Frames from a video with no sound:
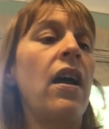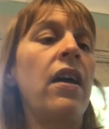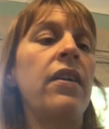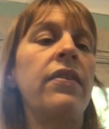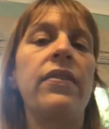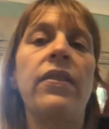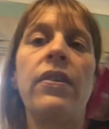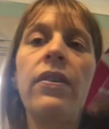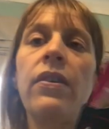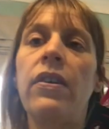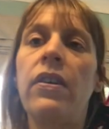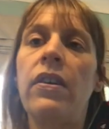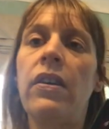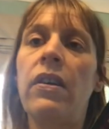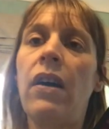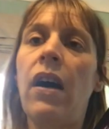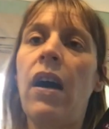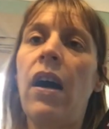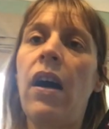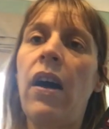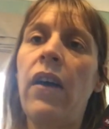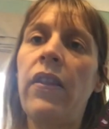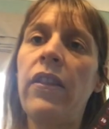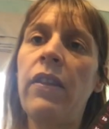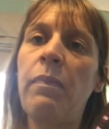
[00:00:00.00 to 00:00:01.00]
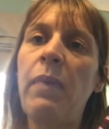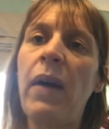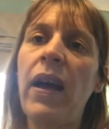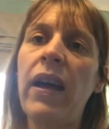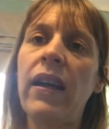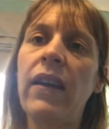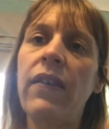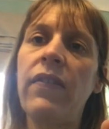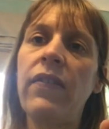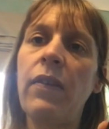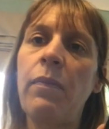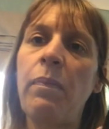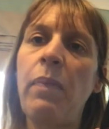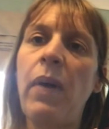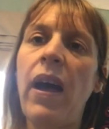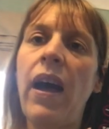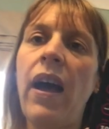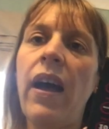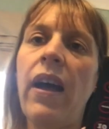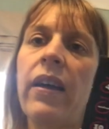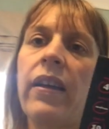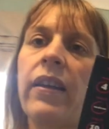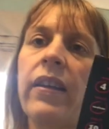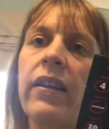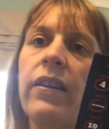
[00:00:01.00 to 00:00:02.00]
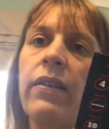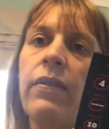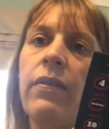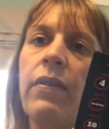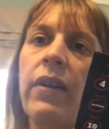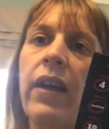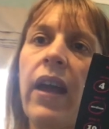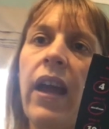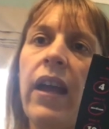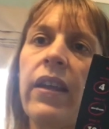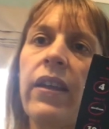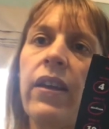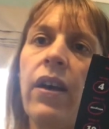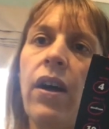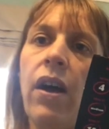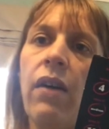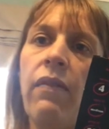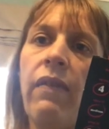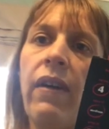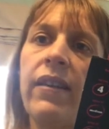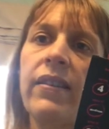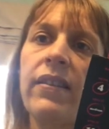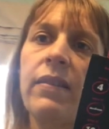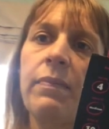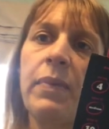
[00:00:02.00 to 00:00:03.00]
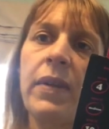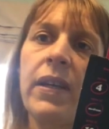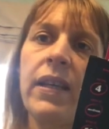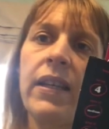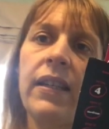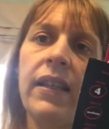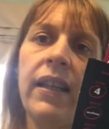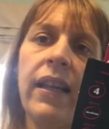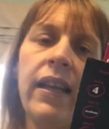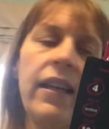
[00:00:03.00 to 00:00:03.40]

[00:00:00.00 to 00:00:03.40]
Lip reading: So on the back of the pack, you get your recipe